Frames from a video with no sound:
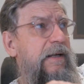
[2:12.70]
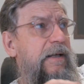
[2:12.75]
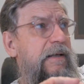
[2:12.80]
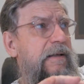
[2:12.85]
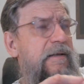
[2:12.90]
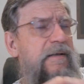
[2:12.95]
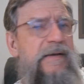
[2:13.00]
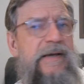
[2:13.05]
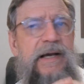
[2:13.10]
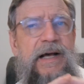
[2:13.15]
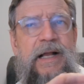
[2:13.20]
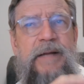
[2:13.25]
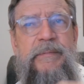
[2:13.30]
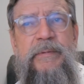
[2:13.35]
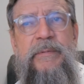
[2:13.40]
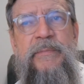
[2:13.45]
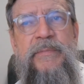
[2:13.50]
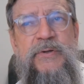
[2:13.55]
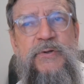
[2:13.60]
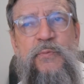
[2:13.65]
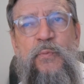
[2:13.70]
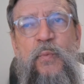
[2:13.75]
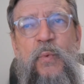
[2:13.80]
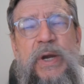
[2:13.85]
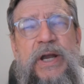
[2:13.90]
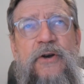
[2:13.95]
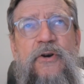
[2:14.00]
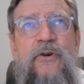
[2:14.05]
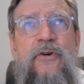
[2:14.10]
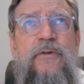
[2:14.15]
The album is
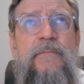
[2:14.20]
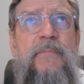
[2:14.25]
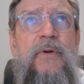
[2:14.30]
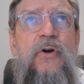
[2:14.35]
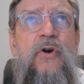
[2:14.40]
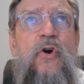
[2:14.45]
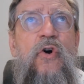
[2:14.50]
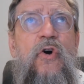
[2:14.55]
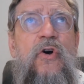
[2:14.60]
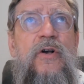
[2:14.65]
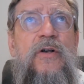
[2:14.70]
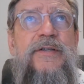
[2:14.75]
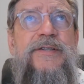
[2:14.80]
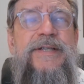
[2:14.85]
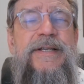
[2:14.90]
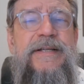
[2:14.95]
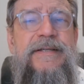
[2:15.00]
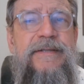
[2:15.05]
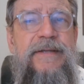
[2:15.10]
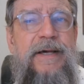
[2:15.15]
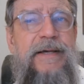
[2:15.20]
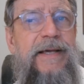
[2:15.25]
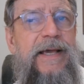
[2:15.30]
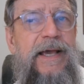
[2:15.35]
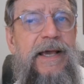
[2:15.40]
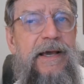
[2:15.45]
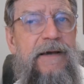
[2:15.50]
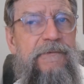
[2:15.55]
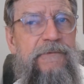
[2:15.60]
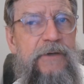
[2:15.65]
weird because it's like
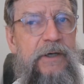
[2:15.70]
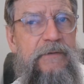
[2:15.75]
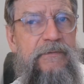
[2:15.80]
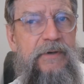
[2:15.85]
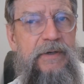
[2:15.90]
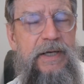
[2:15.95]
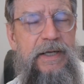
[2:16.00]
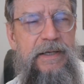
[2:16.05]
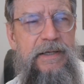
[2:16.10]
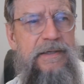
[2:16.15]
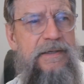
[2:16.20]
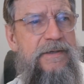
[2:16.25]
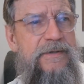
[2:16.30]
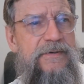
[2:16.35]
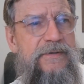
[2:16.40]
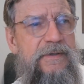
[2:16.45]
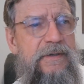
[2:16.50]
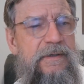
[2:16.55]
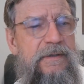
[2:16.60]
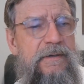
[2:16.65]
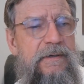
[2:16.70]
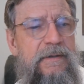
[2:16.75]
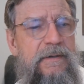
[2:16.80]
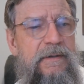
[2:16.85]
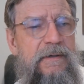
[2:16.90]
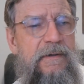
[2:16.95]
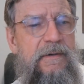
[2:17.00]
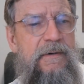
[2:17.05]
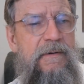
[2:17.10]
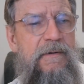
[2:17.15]
half of it has
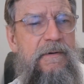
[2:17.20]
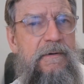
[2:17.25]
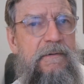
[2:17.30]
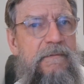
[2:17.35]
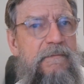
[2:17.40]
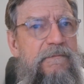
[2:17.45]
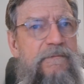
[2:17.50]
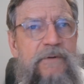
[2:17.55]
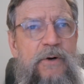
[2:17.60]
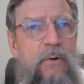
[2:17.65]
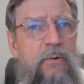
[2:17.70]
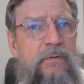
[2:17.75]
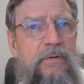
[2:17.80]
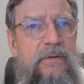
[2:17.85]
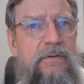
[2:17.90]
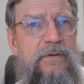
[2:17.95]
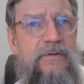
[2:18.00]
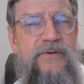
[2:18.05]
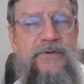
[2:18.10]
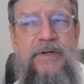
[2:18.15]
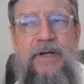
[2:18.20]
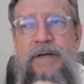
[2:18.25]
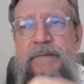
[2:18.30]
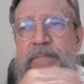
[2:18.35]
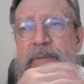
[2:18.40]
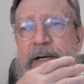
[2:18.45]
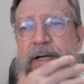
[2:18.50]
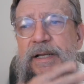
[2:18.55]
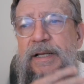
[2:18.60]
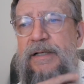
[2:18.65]
vocals done
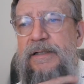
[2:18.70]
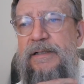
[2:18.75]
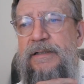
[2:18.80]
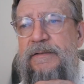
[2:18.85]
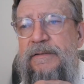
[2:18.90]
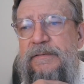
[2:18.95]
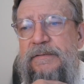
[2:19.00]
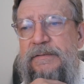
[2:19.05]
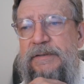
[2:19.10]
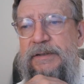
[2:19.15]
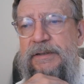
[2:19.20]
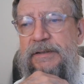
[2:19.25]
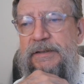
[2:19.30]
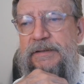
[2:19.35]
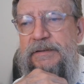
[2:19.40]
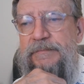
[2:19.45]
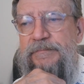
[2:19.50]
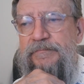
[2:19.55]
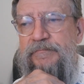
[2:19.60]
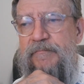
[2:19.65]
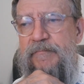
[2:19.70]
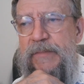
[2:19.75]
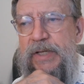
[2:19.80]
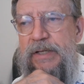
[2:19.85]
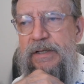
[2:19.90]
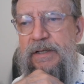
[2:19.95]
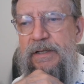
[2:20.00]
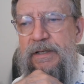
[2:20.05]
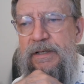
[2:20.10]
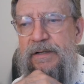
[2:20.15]
by like a
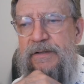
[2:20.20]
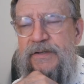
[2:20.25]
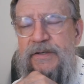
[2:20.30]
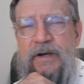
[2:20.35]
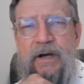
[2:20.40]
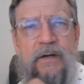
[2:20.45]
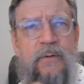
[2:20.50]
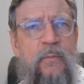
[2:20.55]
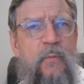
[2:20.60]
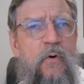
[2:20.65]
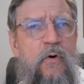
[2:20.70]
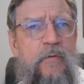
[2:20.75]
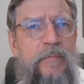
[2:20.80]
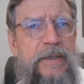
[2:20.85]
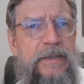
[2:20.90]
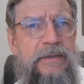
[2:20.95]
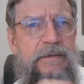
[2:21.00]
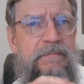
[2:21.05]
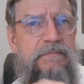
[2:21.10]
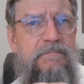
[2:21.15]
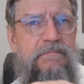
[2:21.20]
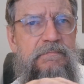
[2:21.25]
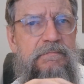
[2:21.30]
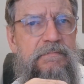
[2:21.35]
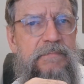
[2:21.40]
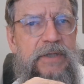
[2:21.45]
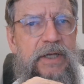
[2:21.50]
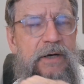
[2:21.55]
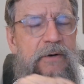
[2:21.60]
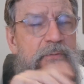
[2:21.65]
young woman,
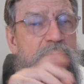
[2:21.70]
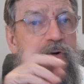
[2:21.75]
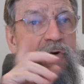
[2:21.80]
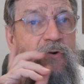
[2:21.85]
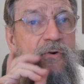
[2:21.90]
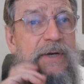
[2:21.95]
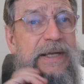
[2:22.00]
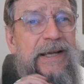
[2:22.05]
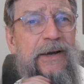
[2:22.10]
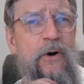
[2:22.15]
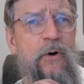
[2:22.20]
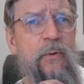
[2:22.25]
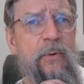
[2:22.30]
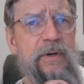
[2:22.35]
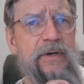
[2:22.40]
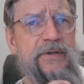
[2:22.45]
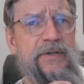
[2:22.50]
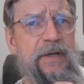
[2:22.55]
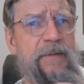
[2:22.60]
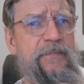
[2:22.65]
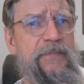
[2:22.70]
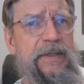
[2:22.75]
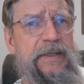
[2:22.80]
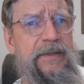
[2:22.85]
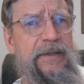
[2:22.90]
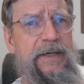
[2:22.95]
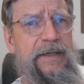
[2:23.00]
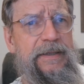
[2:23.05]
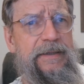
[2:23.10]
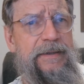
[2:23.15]
trio or something
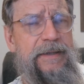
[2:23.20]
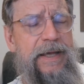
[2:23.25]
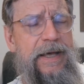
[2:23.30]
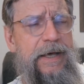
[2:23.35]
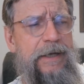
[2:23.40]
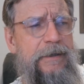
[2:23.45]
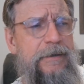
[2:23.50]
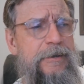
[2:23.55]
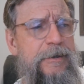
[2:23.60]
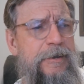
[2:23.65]
like that,